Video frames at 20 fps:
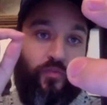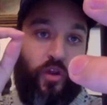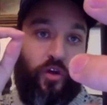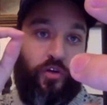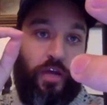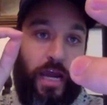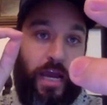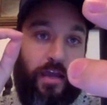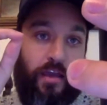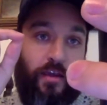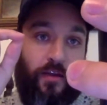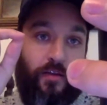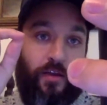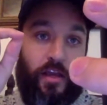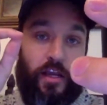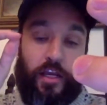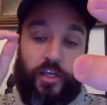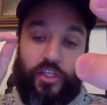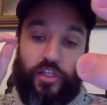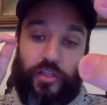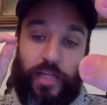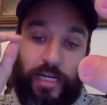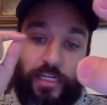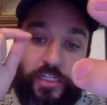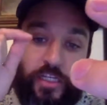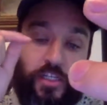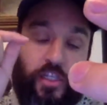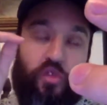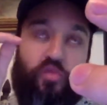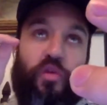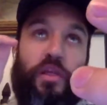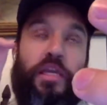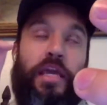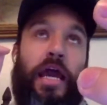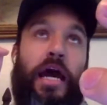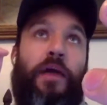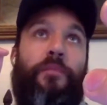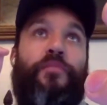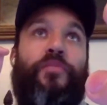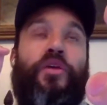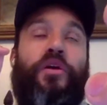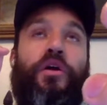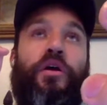Okay, so that's just the recap